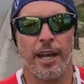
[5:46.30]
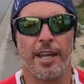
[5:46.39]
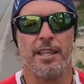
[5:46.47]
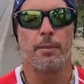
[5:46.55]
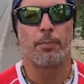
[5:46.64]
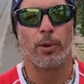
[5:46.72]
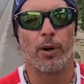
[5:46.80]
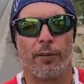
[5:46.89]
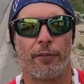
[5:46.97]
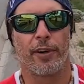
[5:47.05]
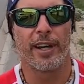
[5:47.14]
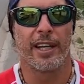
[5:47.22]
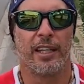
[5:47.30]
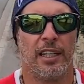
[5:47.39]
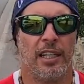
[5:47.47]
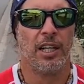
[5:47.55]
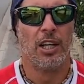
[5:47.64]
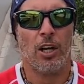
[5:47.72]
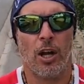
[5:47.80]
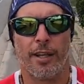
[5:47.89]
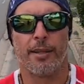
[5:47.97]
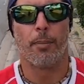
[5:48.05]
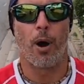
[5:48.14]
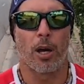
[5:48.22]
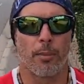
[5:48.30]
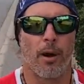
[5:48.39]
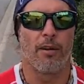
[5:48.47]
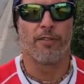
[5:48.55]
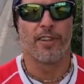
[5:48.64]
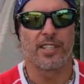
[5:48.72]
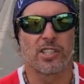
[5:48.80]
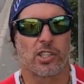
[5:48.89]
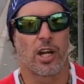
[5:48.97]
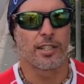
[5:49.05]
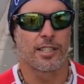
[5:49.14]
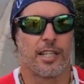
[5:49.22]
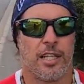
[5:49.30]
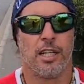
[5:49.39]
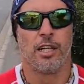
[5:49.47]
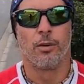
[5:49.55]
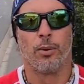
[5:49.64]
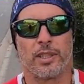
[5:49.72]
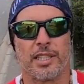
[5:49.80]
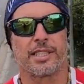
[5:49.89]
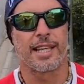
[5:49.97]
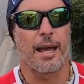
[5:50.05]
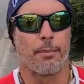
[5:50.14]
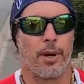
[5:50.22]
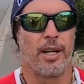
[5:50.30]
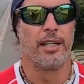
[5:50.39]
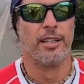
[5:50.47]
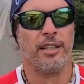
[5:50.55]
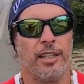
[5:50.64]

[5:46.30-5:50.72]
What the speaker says: in the periphery at the bottom of this shot with this camera?